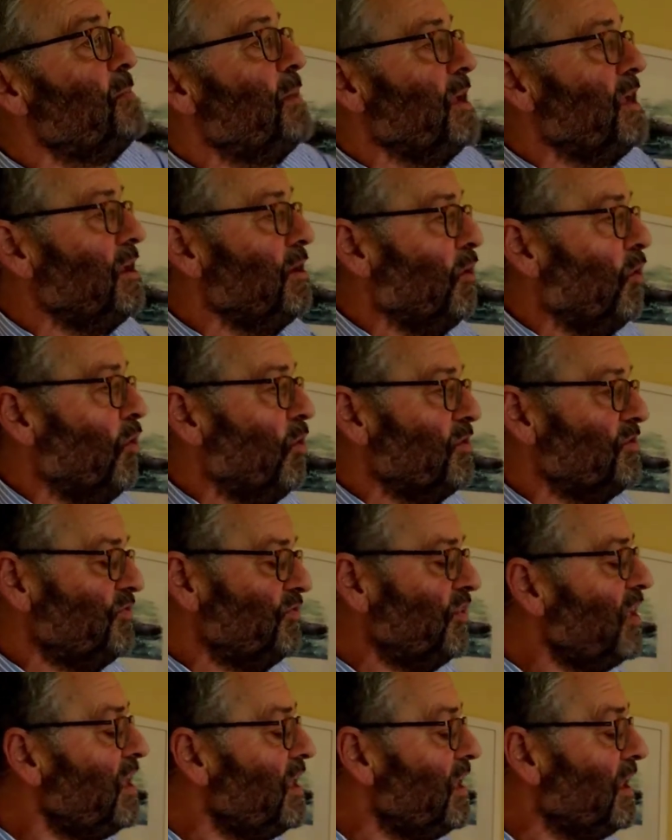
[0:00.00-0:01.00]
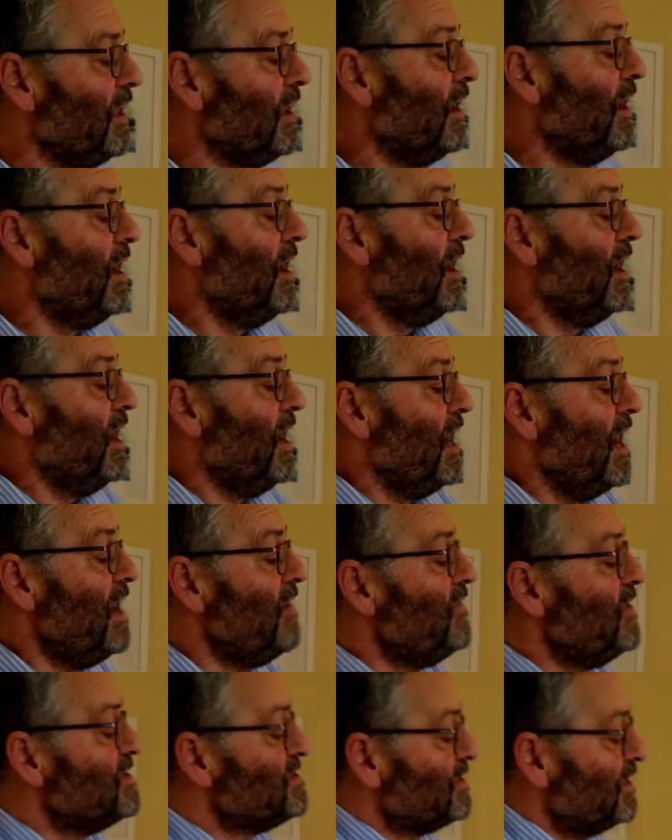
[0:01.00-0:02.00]
B, or C?
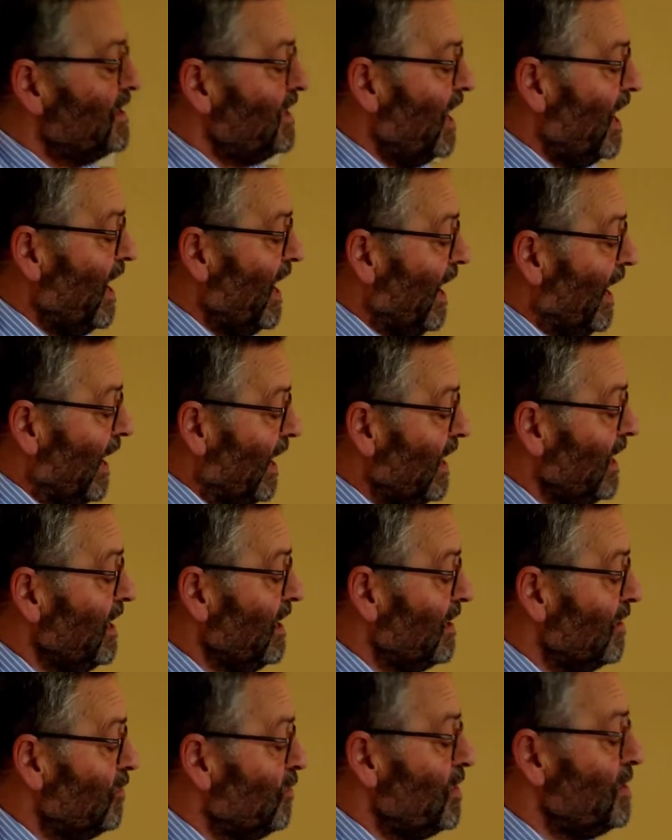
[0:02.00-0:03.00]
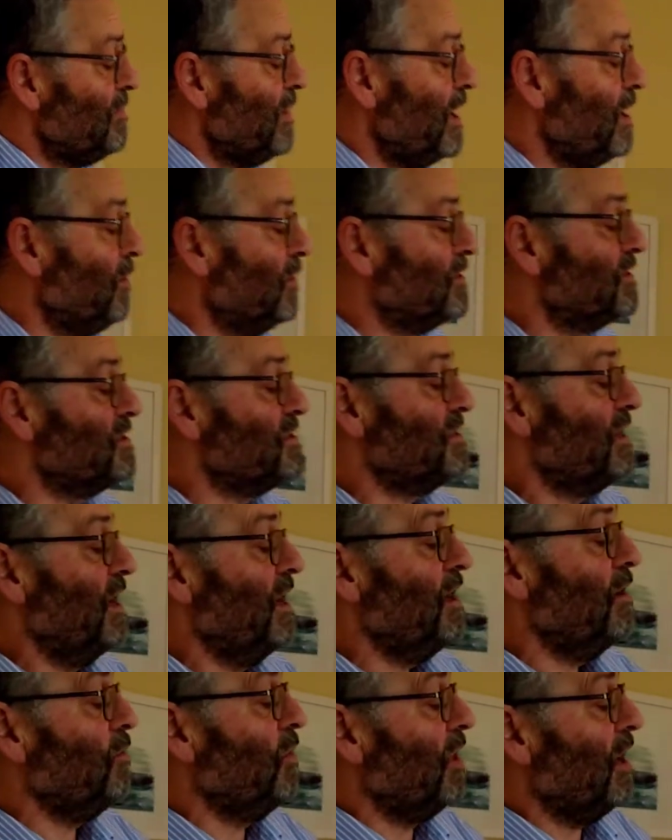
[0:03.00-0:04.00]
If it's an A, we may want to
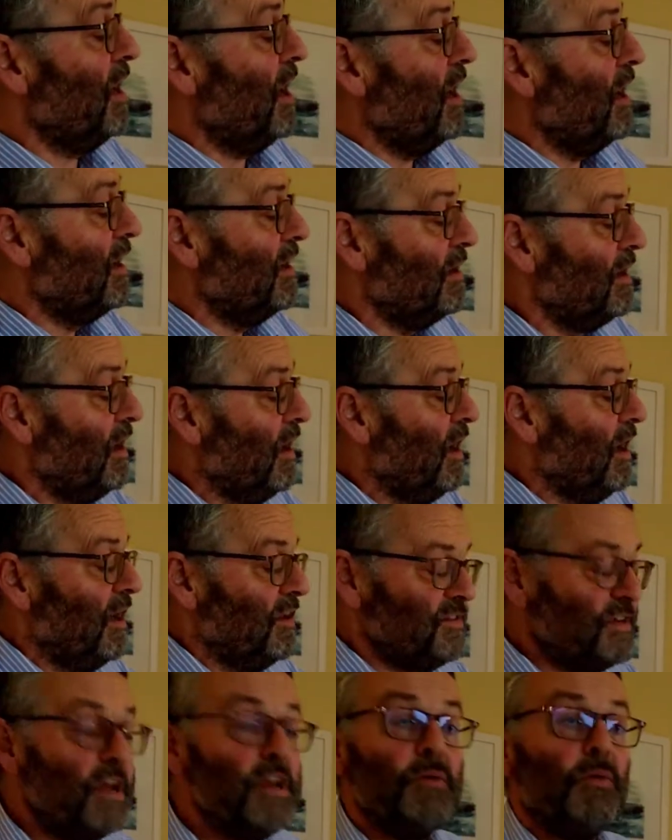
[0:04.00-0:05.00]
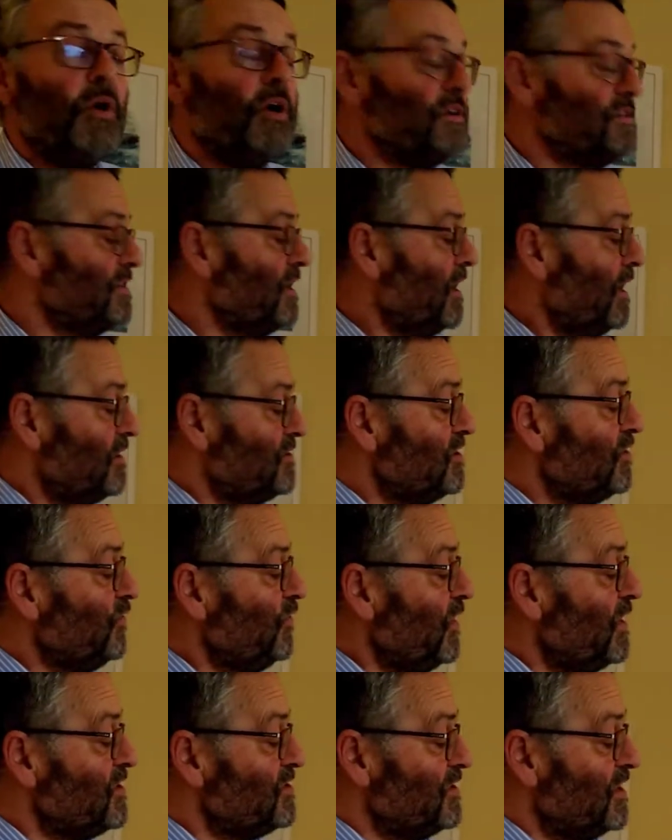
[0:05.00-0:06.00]
say, well, tell you what, I'll just
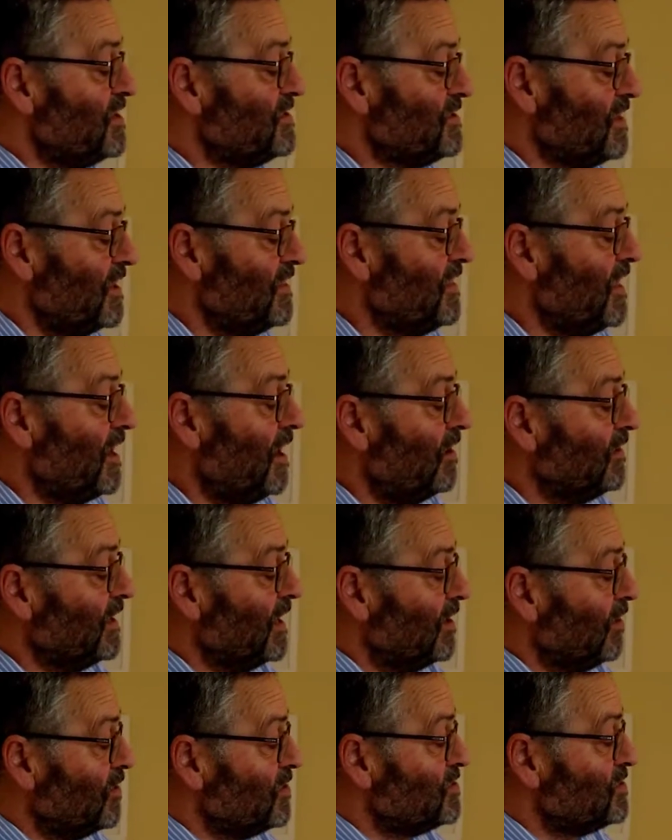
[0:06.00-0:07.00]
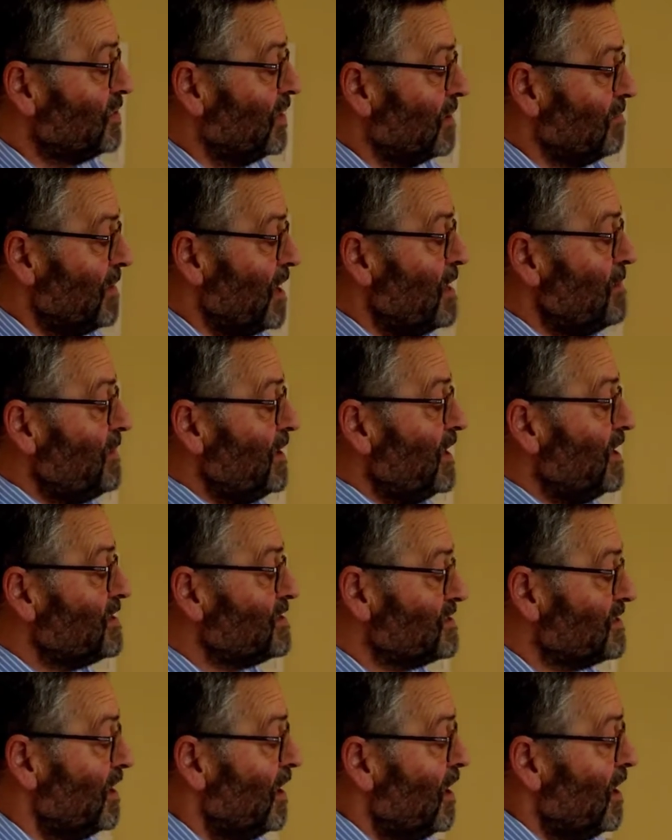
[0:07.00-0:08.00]
finish this and then I'll get on to it. Maybe
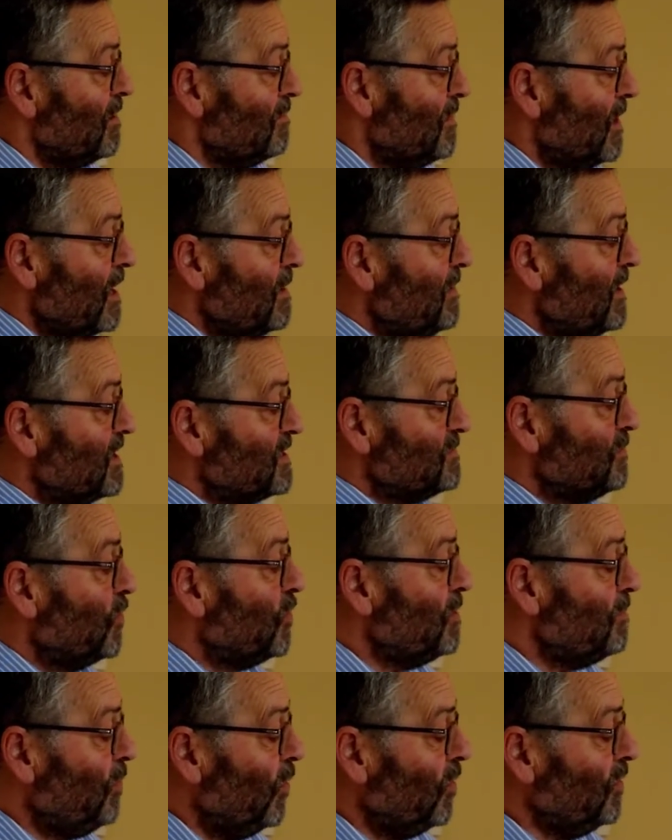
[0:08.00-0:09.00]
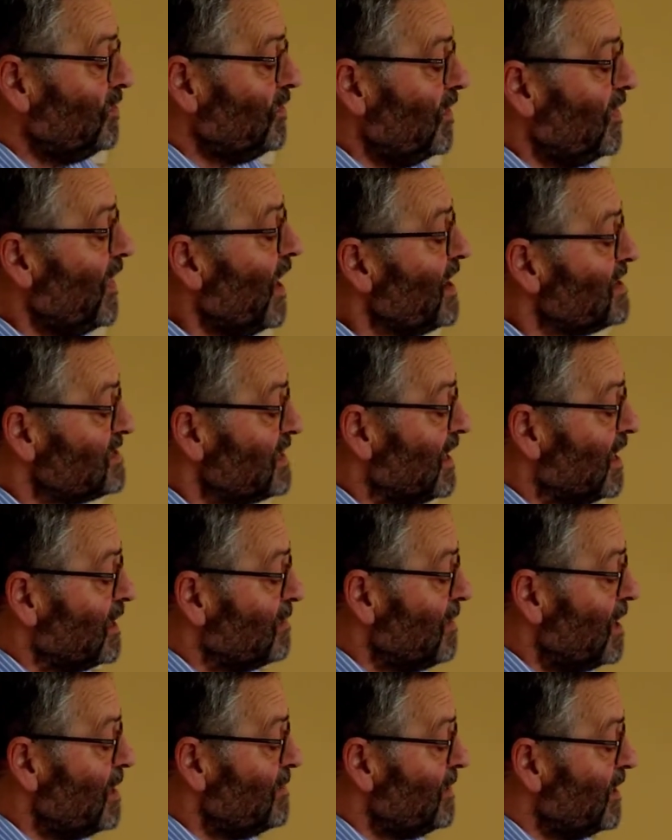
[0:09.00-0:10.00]
it's more important than that
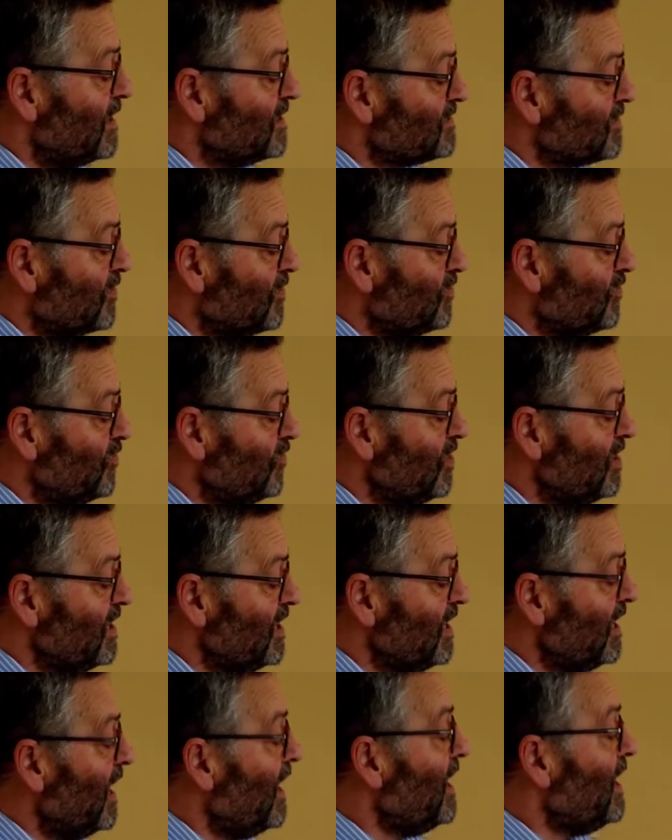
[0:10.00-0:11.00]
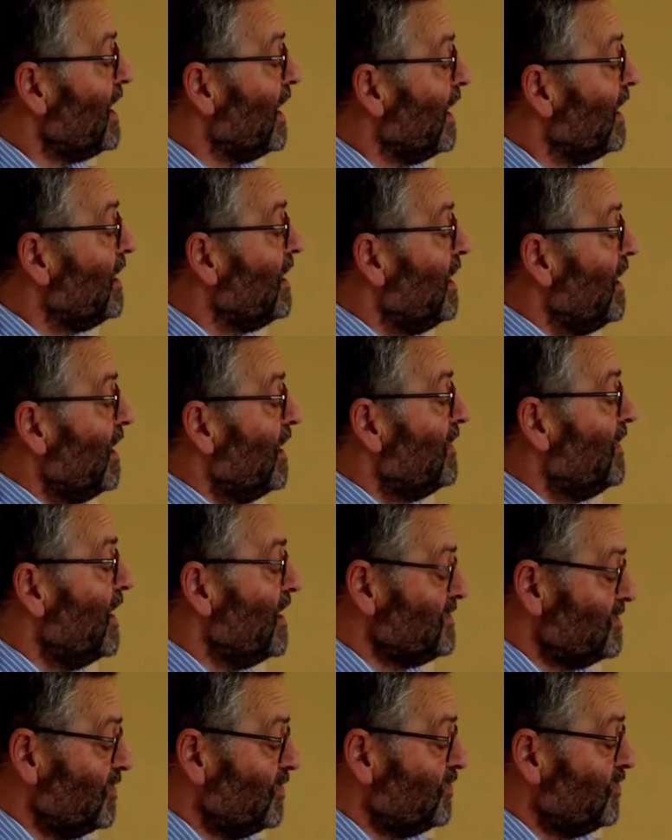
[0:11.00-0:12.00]
A. Maybe it's a 3A, and
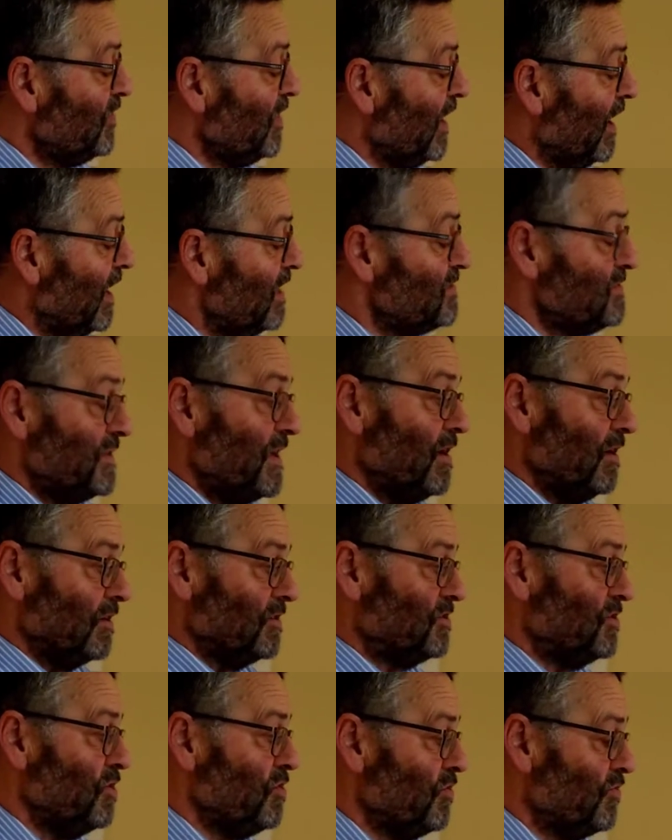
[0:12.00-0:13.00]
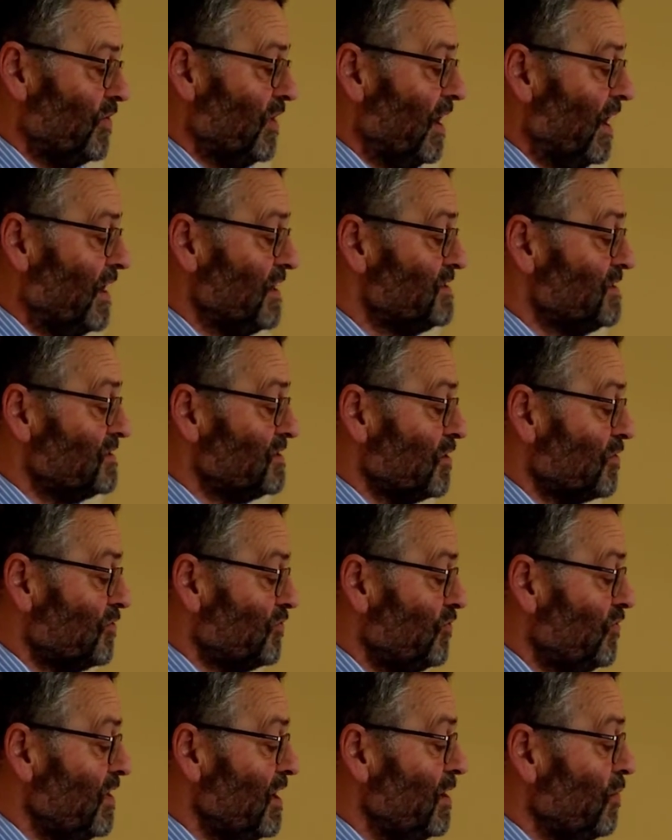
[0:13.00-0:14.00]
that's a 3A. So we've now got two 3As. It's a
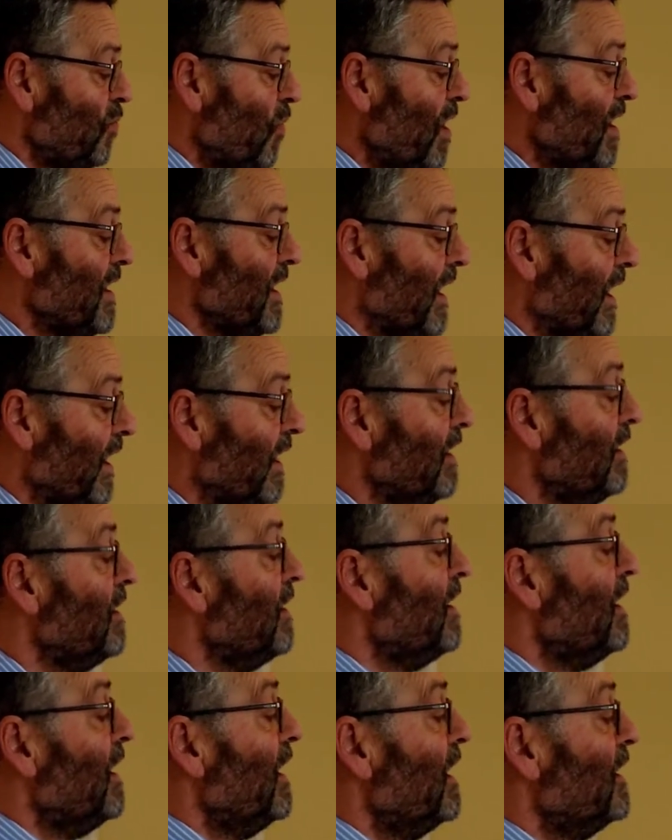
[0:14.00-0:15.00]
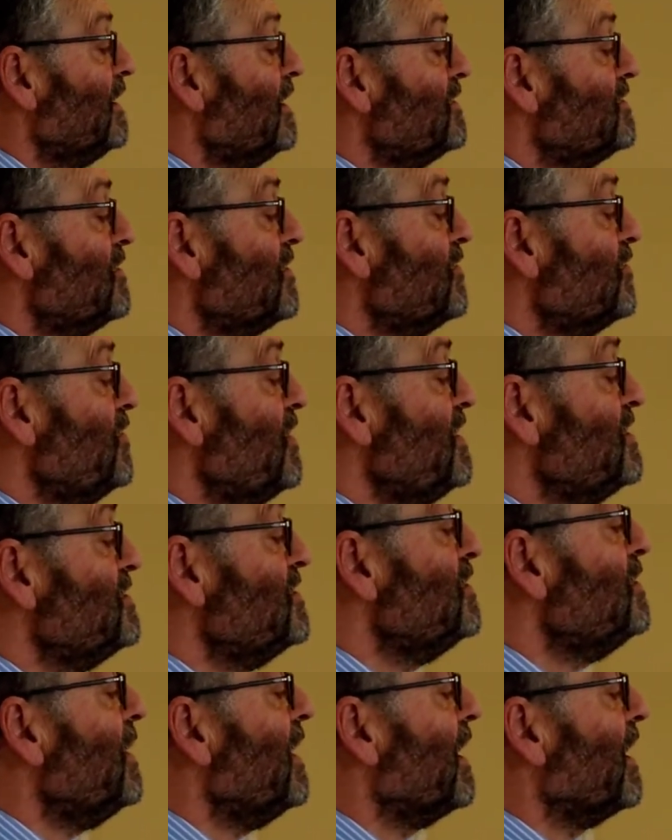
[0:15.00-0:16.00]
3-1A, and that's a
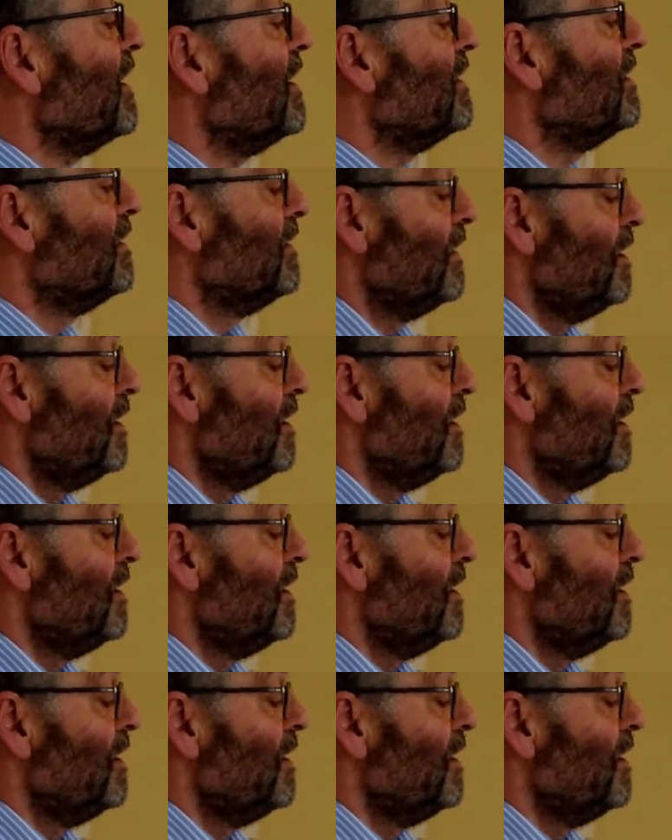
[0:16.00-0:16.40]
3-2A.